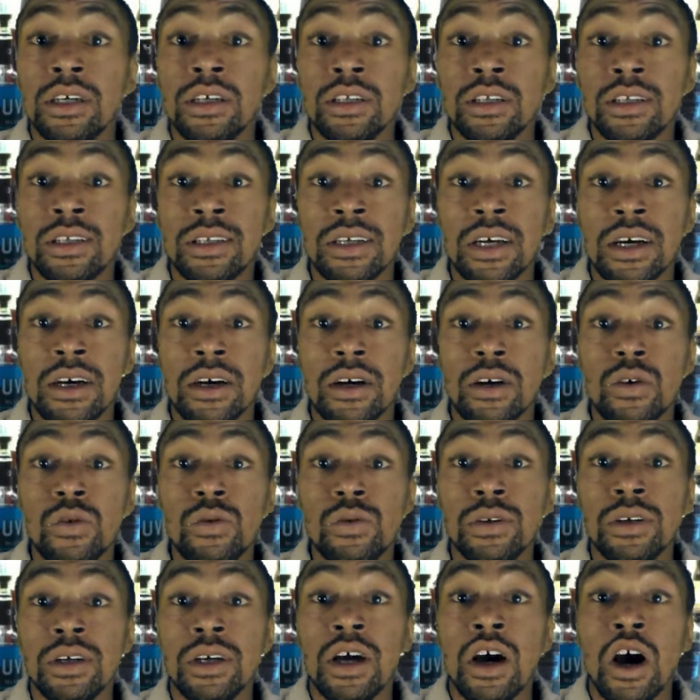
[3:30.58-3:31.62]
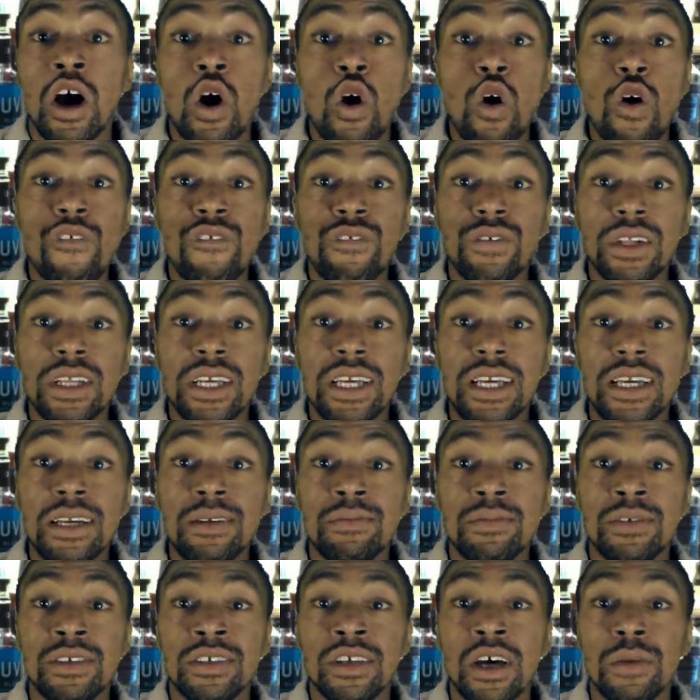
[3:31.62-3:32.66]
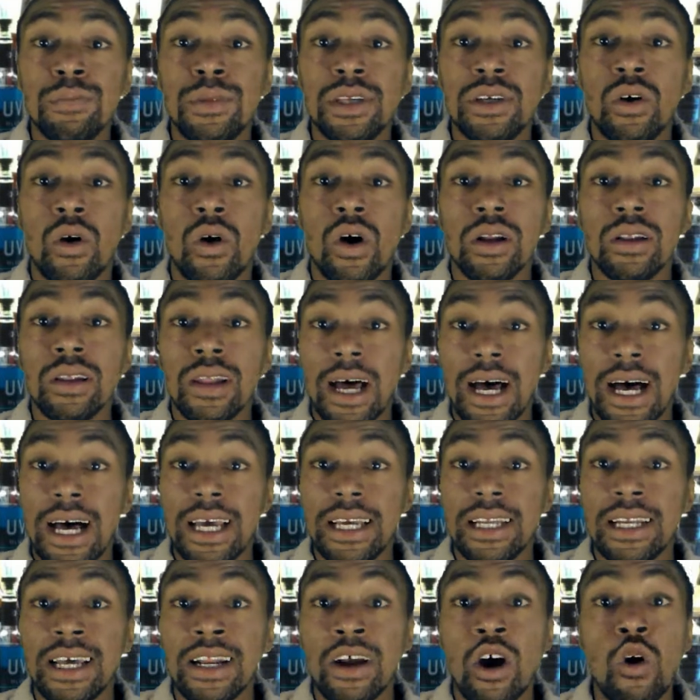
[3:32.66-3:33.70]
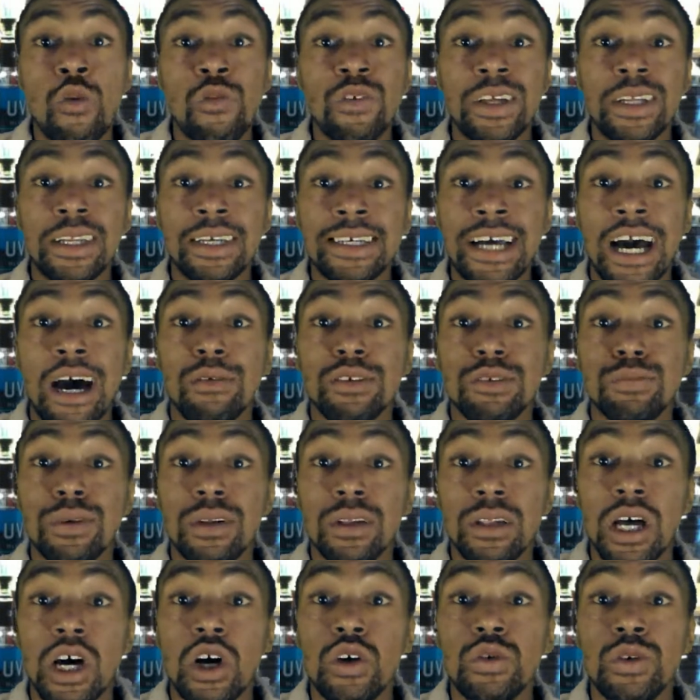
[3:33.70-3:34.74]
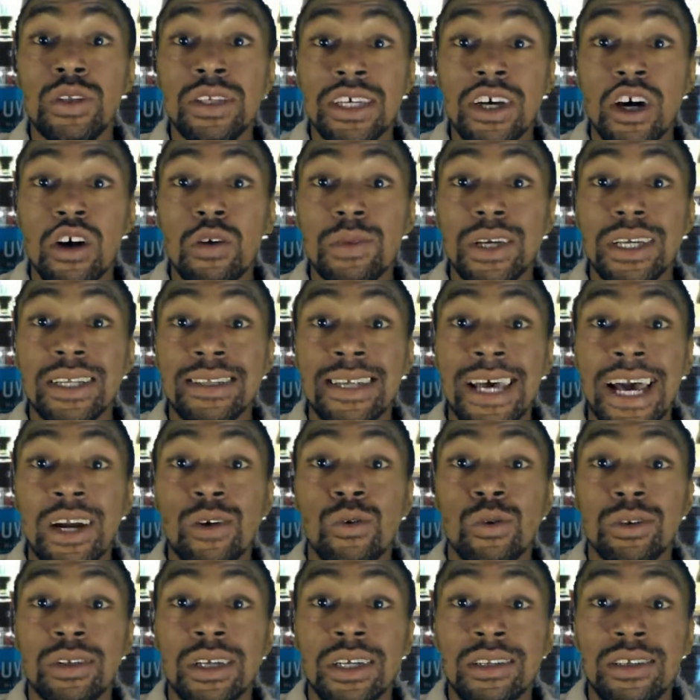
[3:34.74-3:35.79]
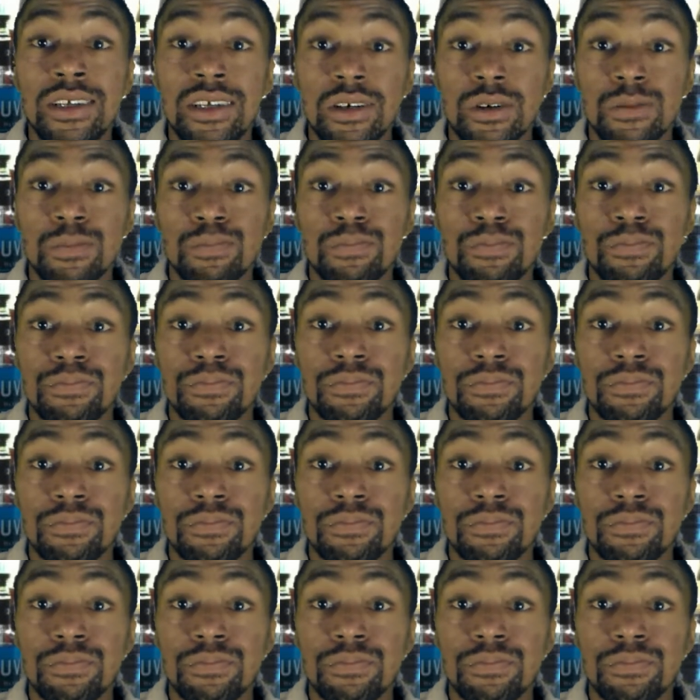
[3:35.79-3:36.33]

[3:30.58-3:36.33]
So hopefully something online and hopefully in the comments below you tell me exactly what they do.